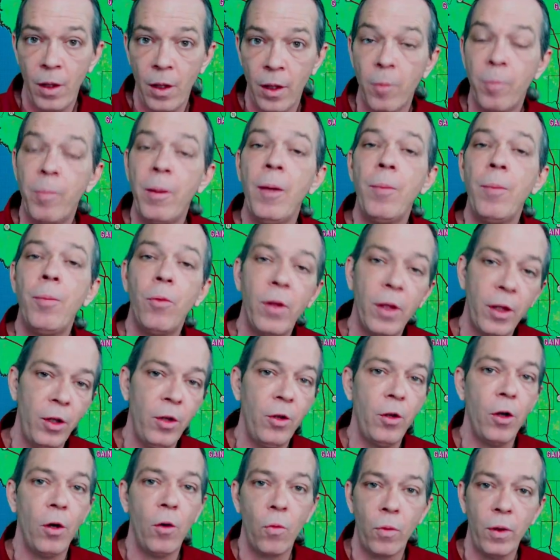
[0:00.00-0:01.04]
the people that you
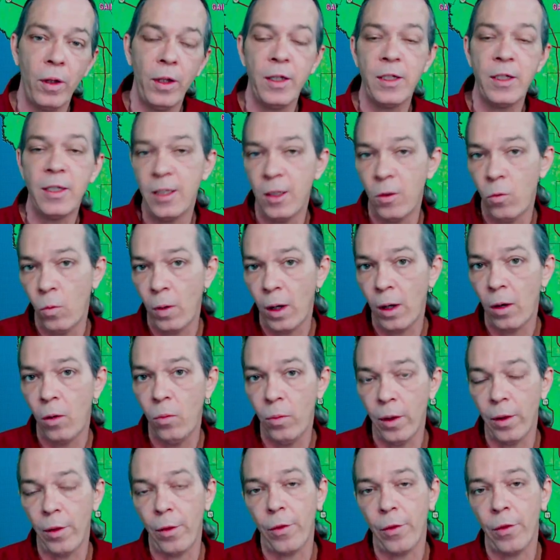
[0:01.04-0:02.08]
don't really sit well
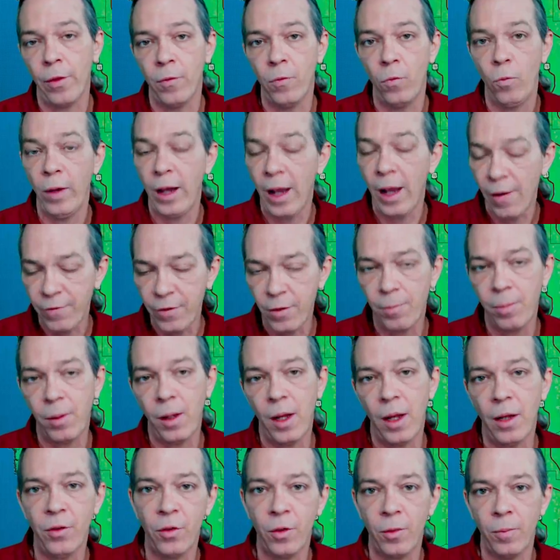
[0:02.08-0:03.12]
with. We have to
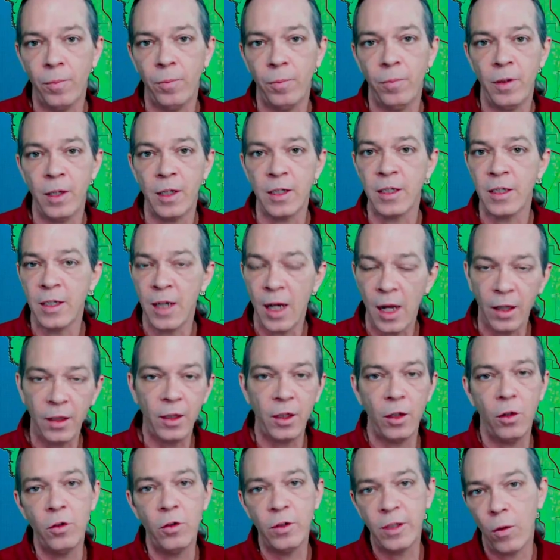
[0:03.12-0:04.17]
bless them. It's not
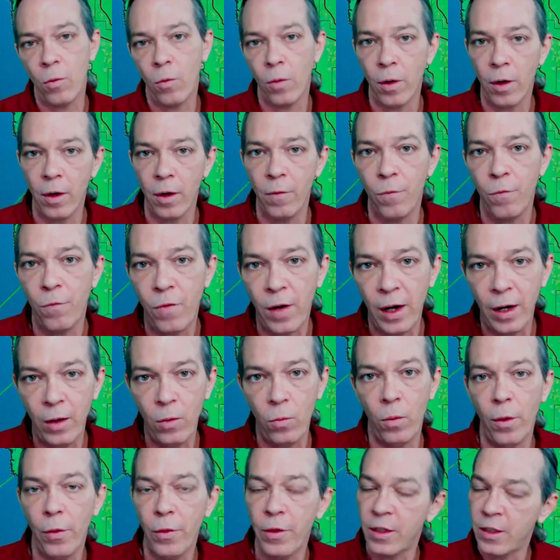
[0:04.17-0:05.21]
those that we're in fight
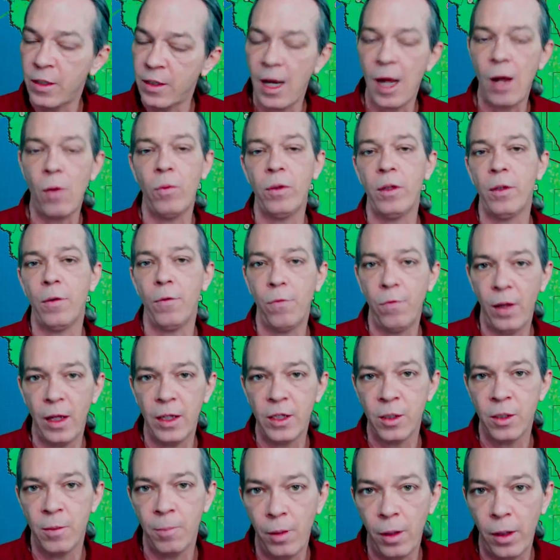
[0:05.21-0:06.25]
with. It's not with the
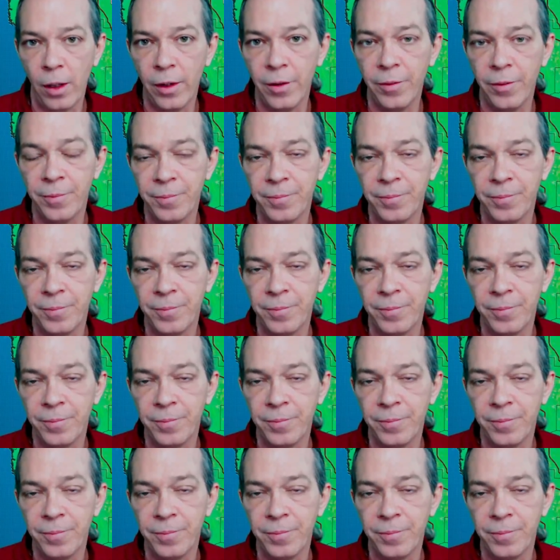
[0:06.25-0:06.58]
flesh and blood.